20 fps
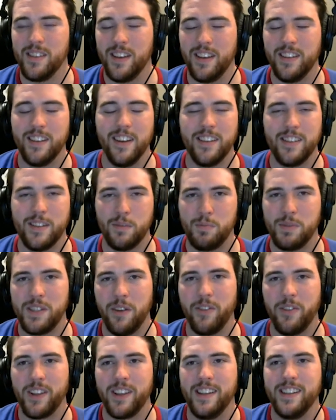It
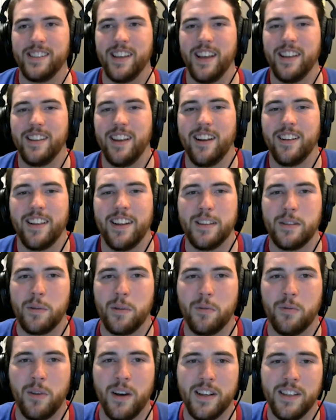specifically said there that's
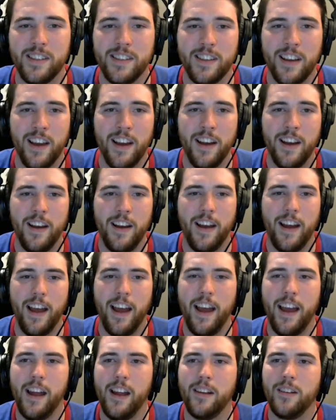what it was.
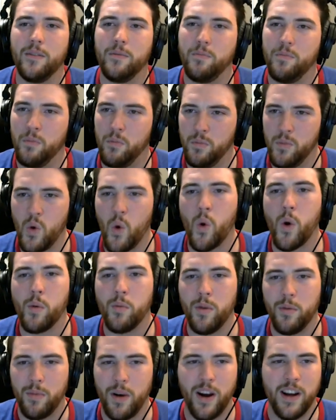And
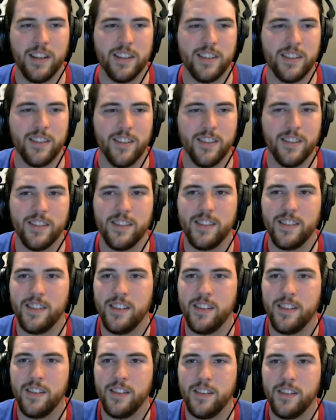normal monsters.
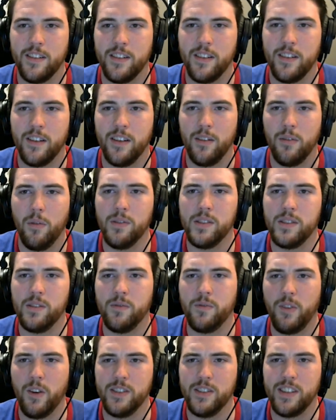What was the
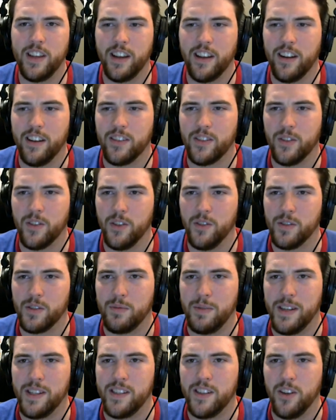first thing it introduced
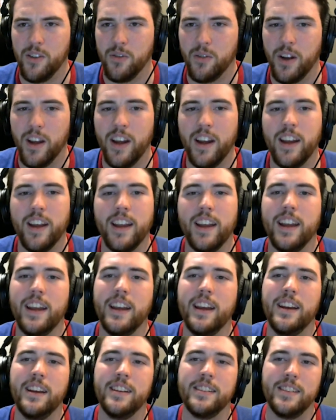me to?
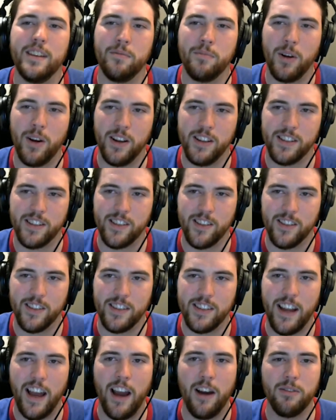Easy
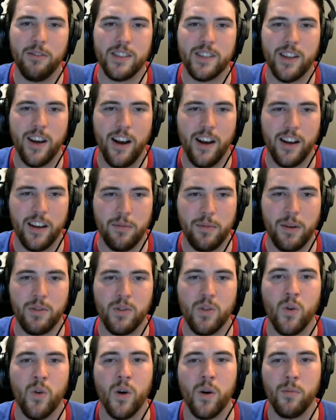monsters. Now it's talking about
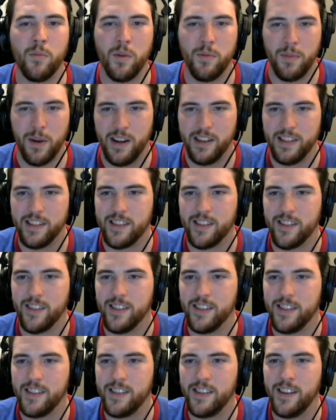normal
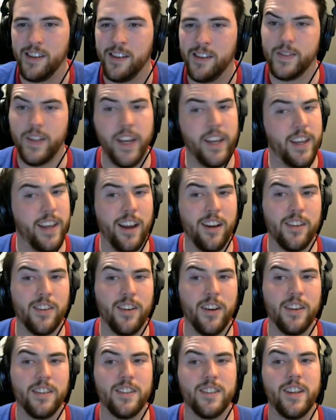monsters. Take care
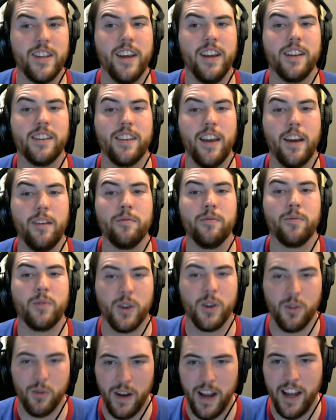not to take them
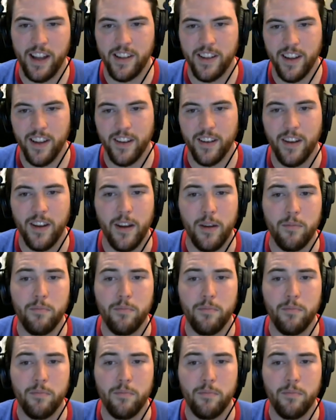for granted.